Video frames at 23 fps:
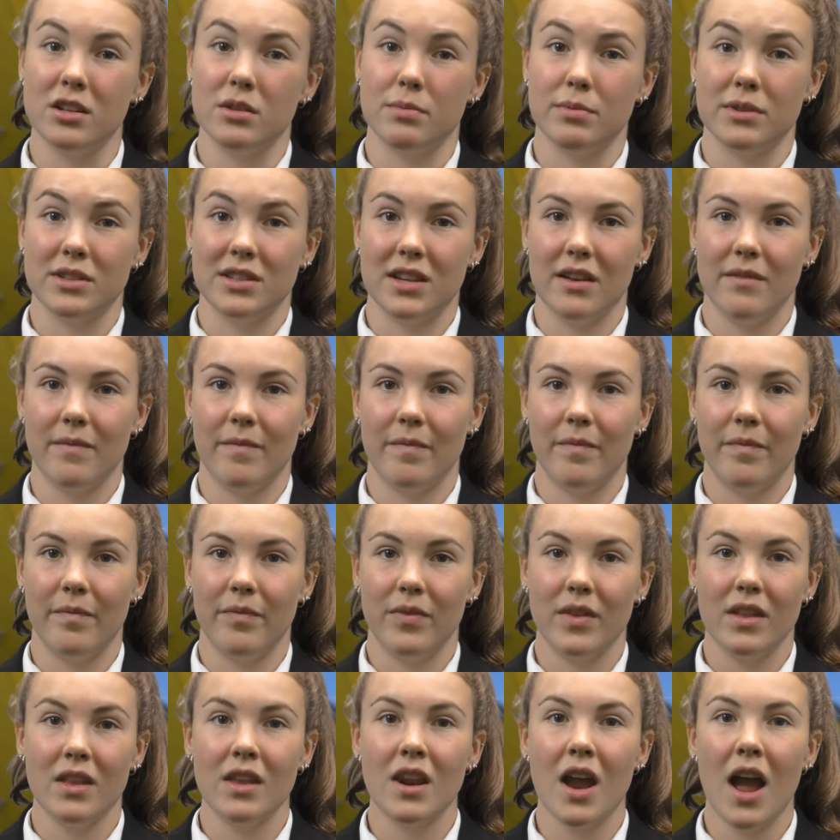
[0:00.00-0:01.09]
better to present.
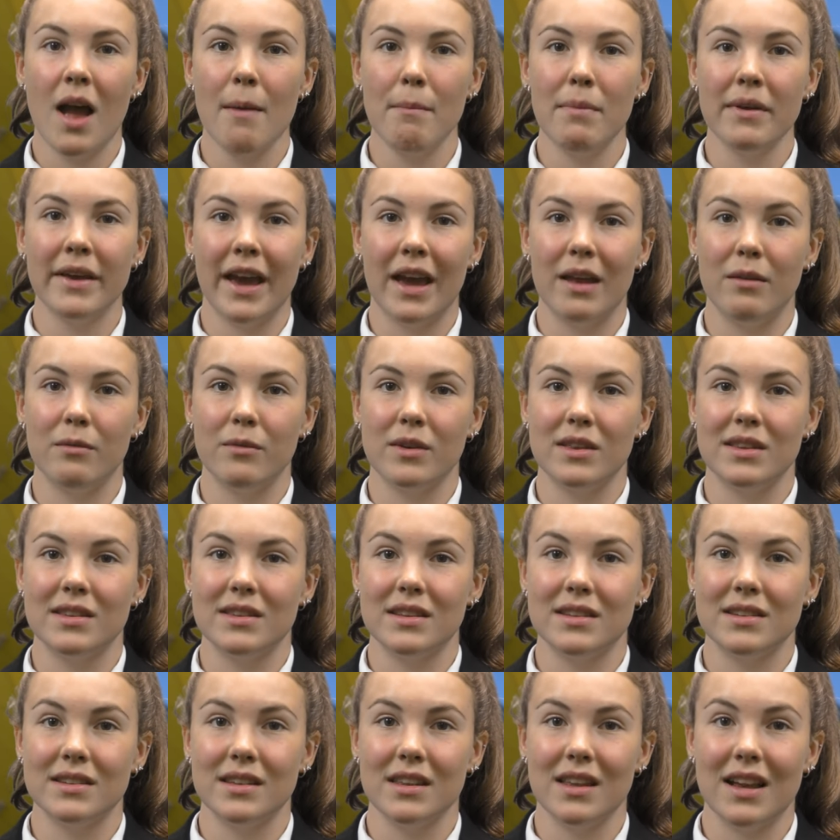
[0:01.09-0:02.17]
The night began
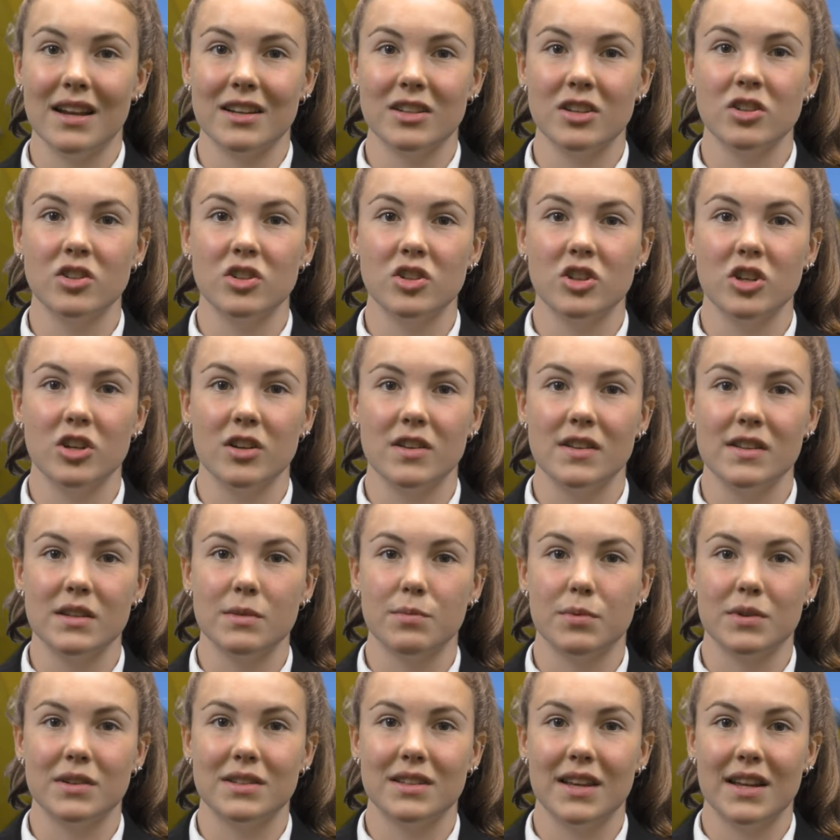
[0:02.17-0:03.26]
with the selected
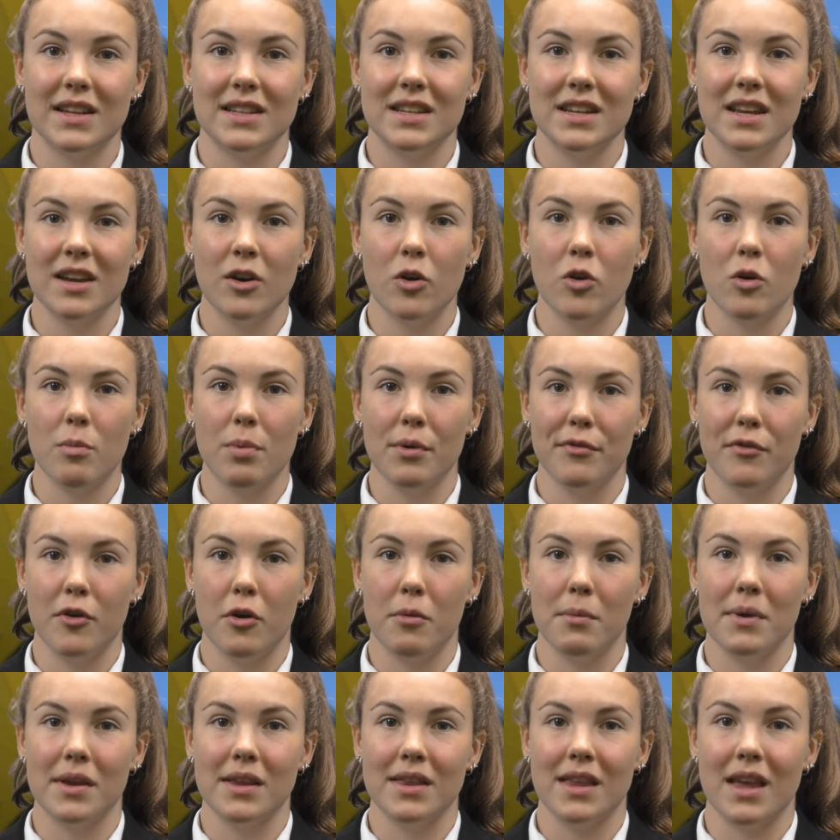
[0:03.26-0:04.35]
students presenting or
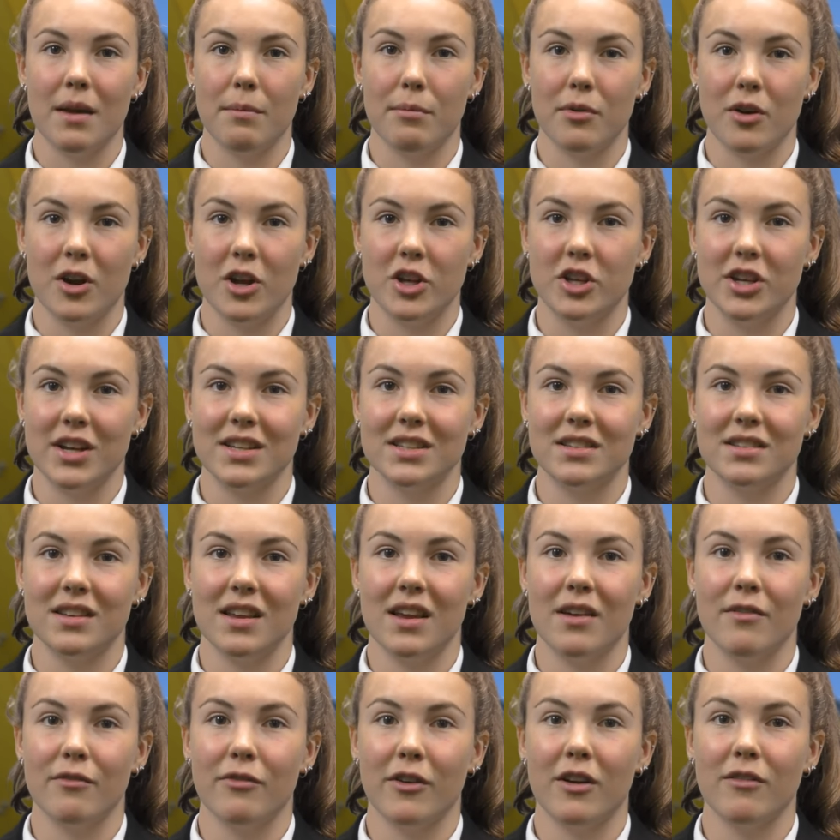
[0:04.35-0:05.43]
performing their
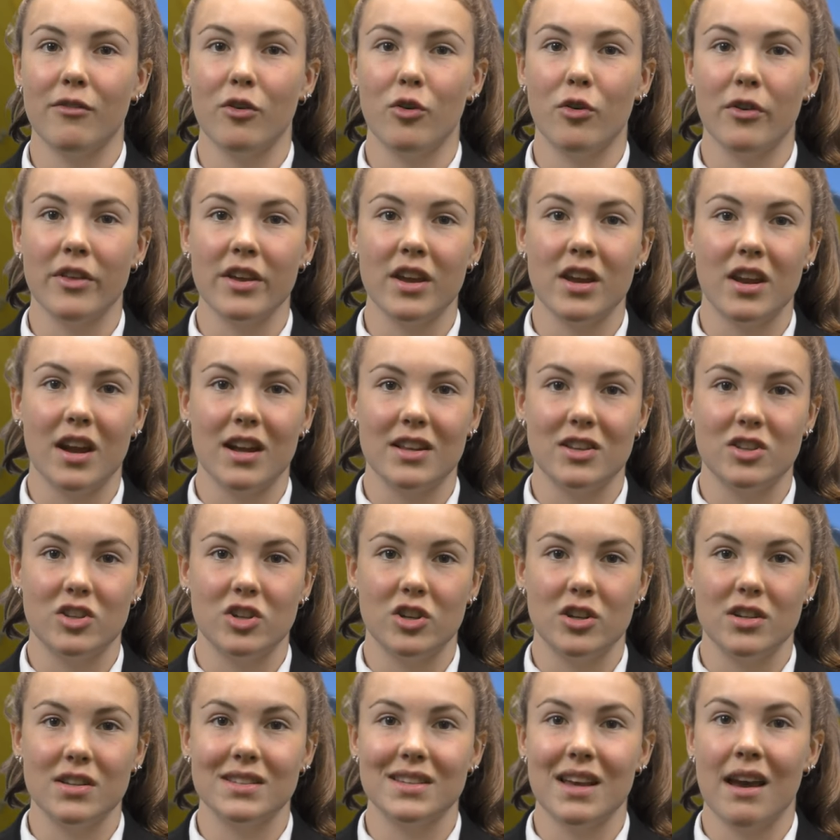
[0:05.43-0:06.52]
projects in front of all the United
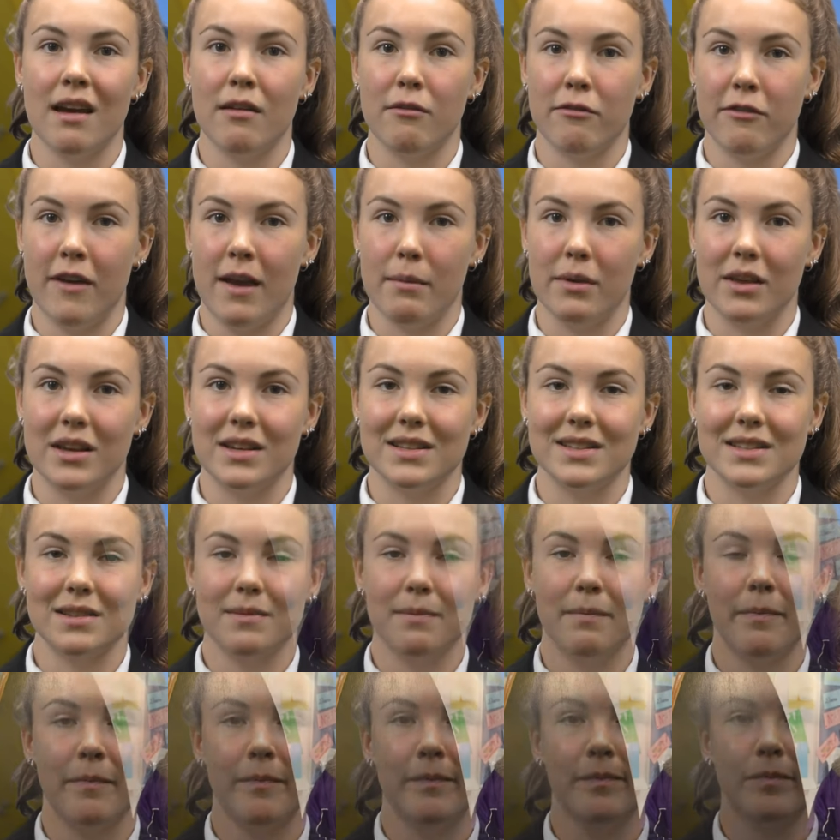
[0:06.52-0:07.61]
students and
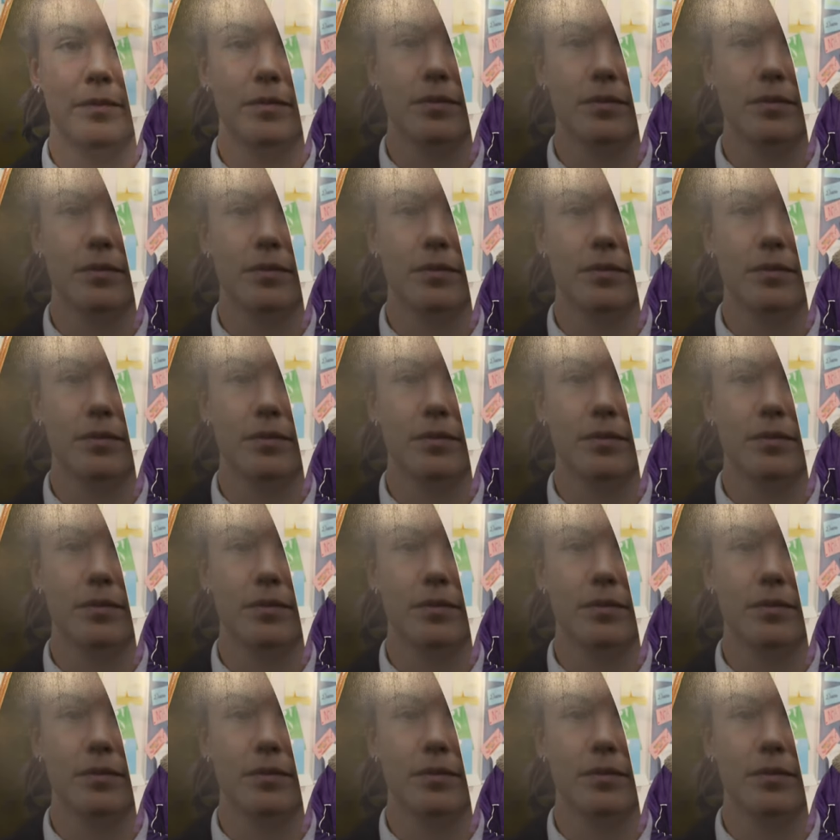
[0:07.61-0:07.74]
families.